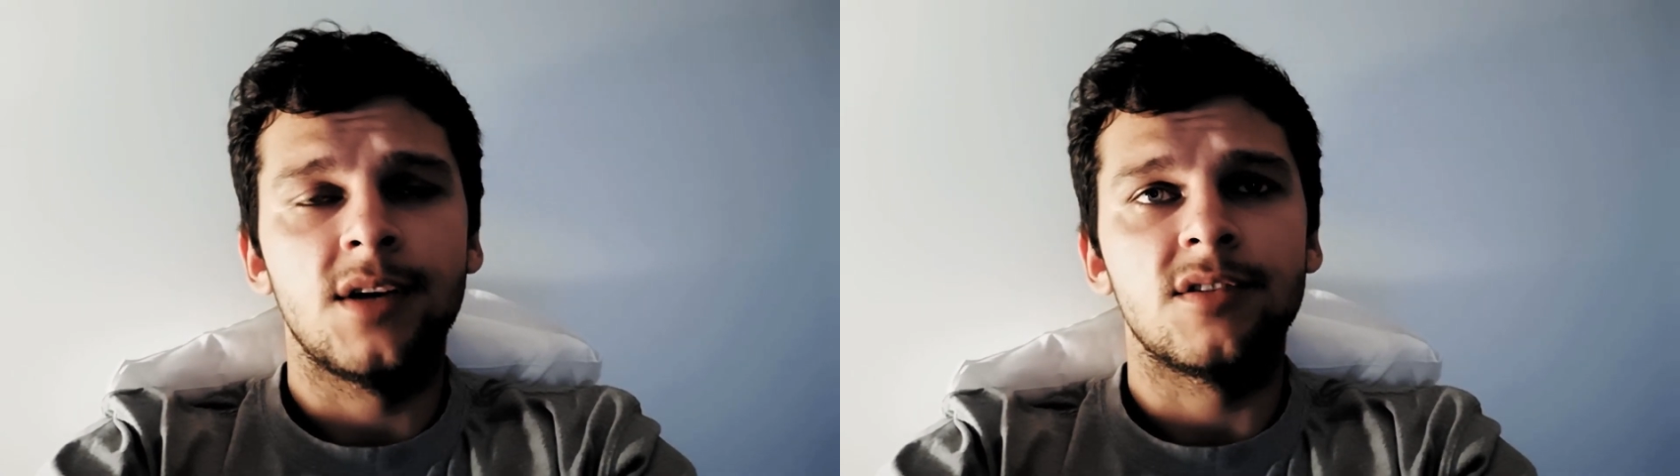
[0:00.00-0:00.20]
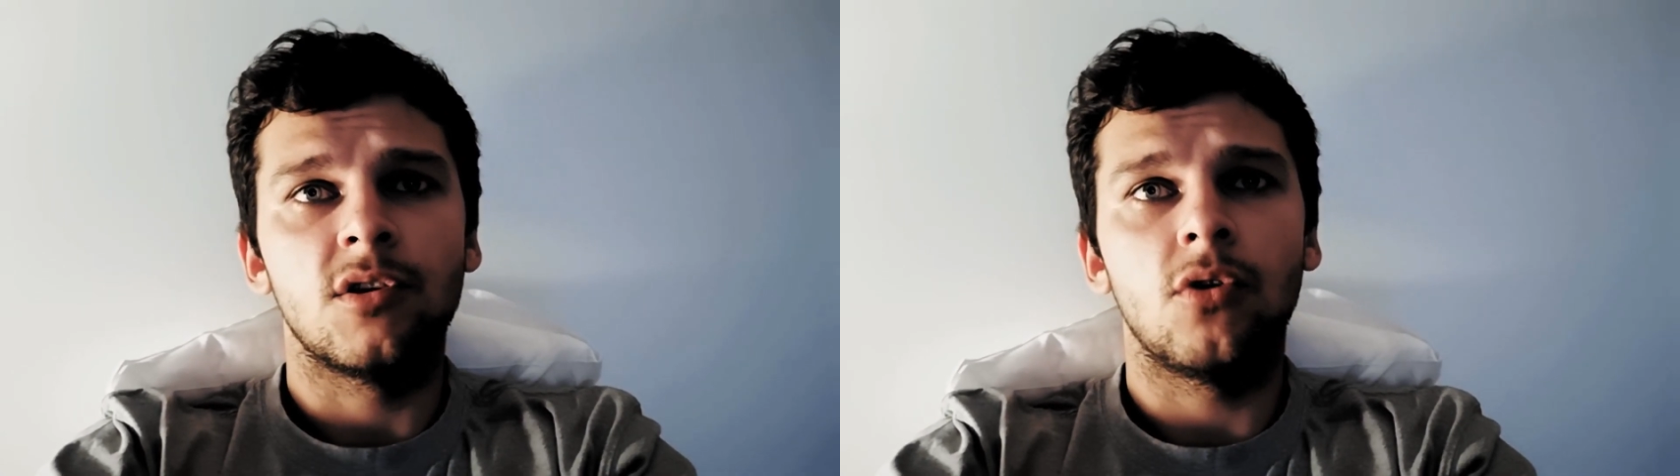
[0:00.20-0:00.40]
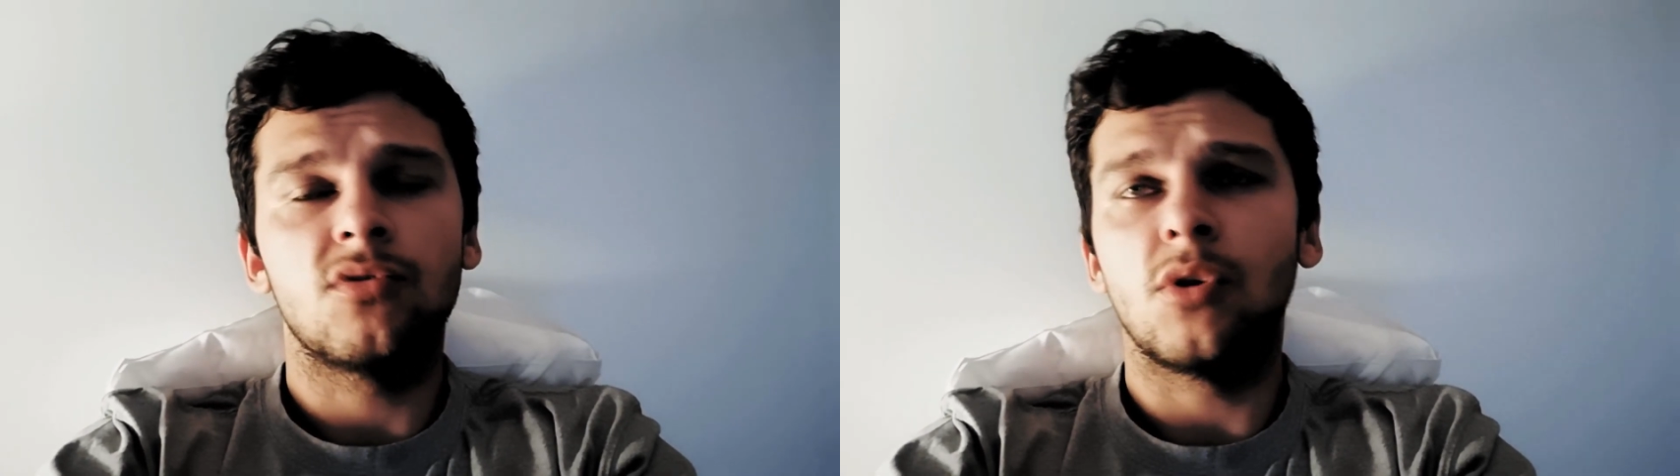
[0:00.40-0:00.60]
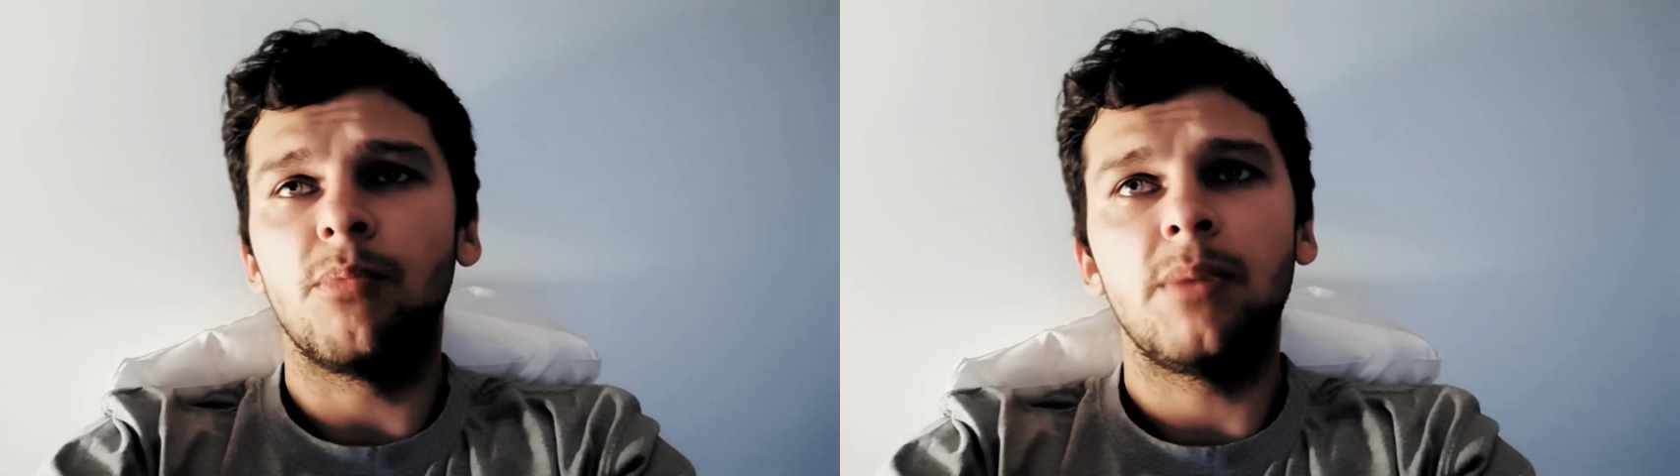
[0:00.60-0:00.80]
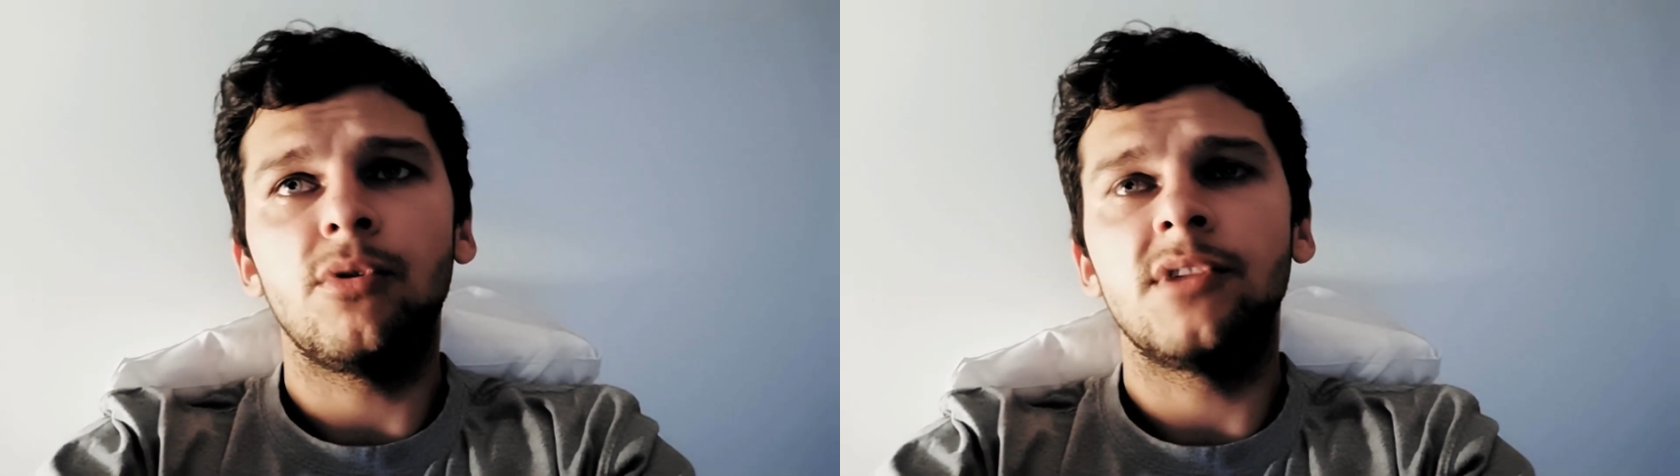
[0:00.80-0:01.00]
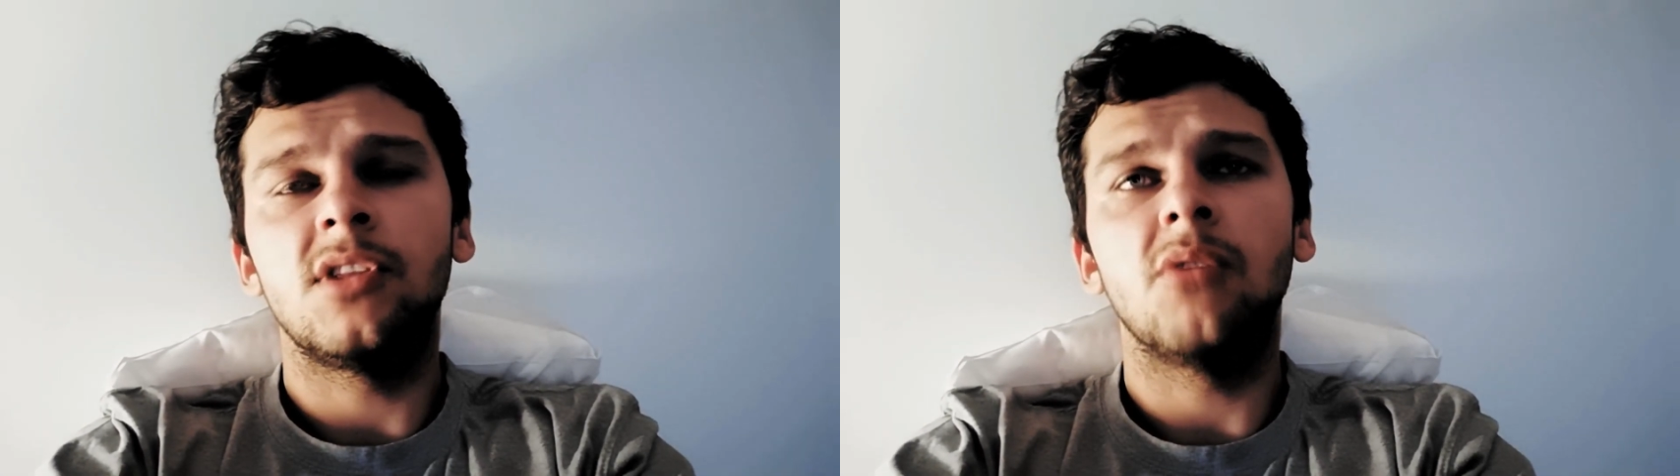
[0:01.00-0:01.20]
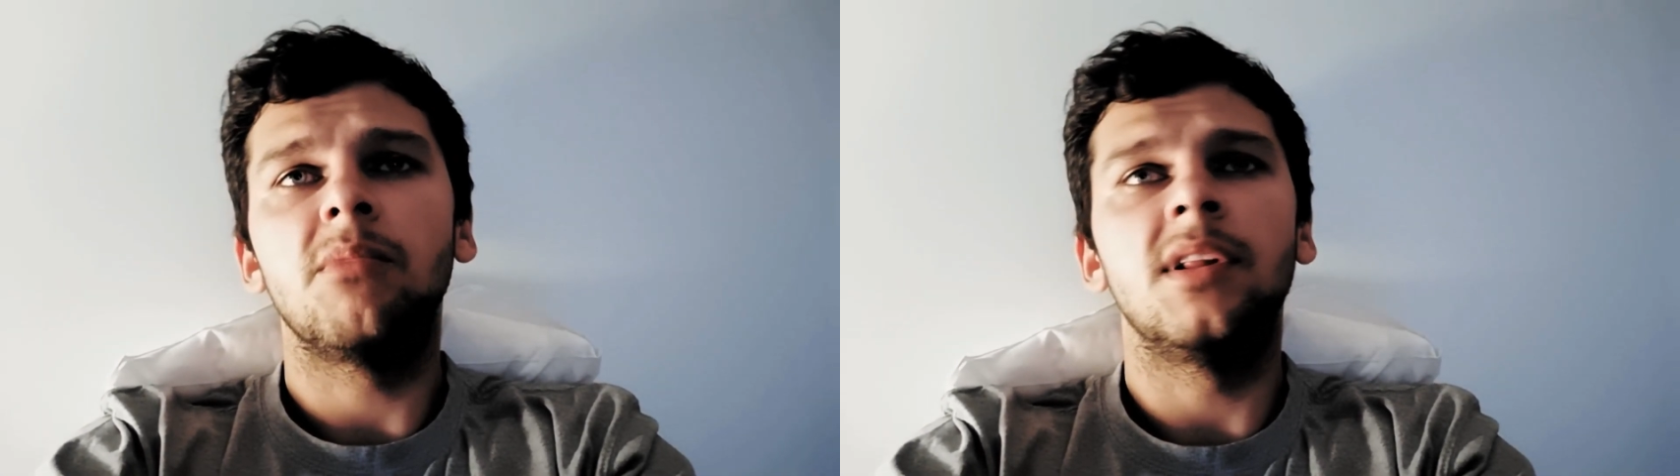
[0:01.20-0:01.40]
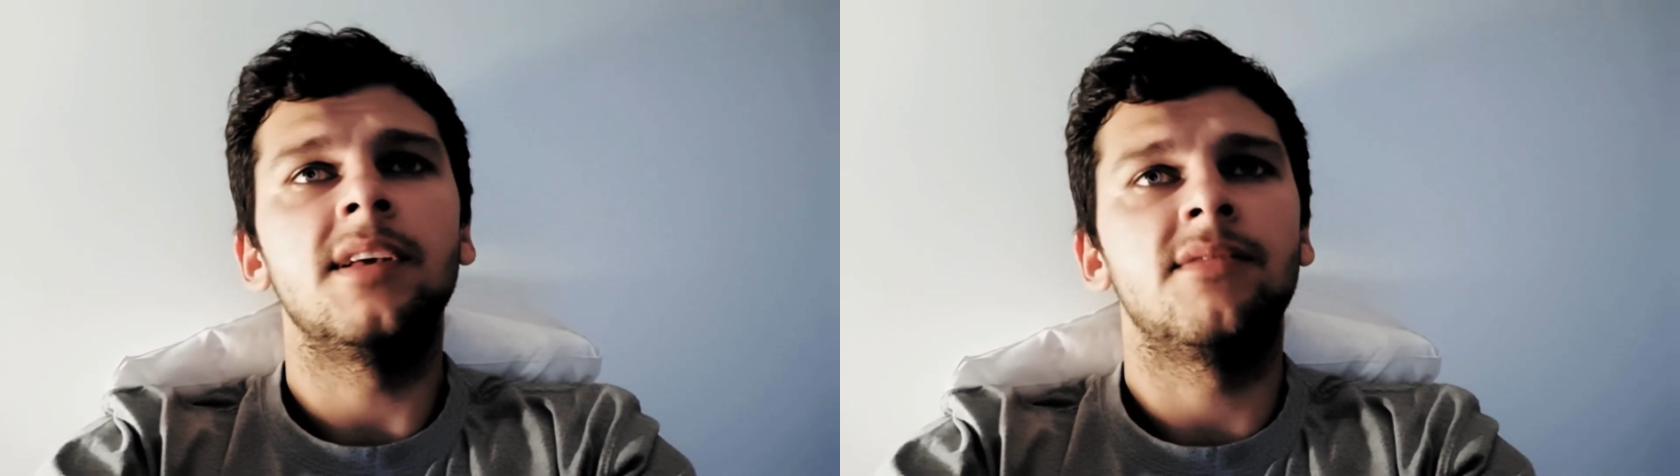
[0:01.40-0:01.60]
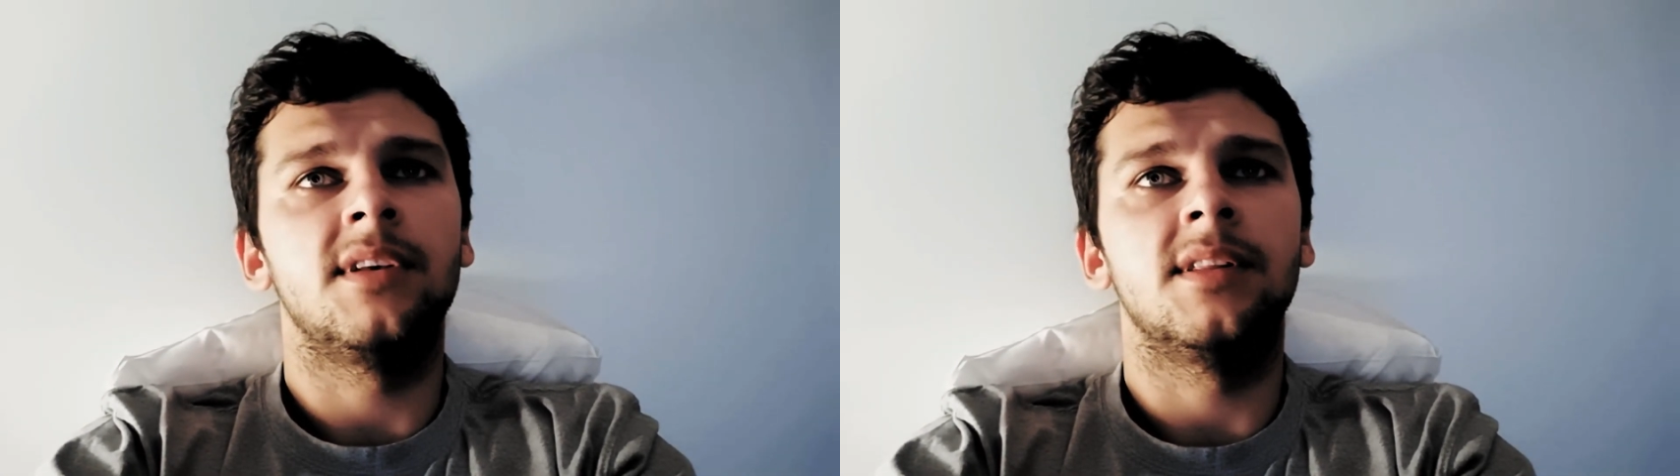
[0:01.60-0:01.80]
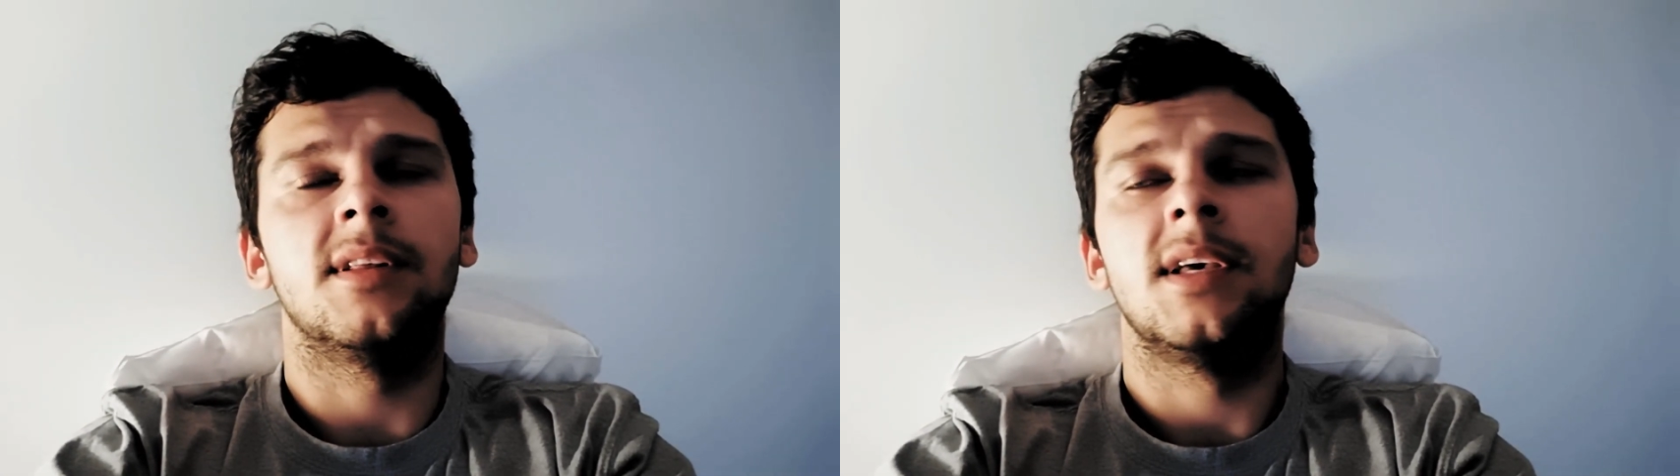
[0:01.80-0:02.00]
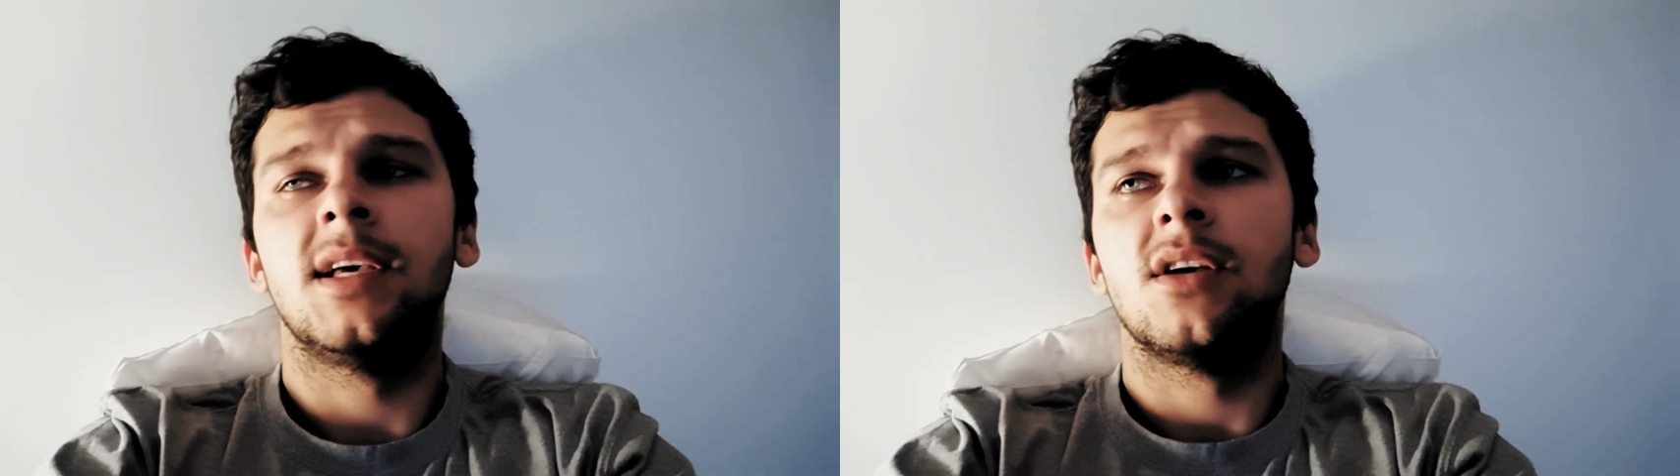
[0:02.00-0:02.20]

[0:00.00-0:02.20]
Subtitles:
So some people, they don't believe in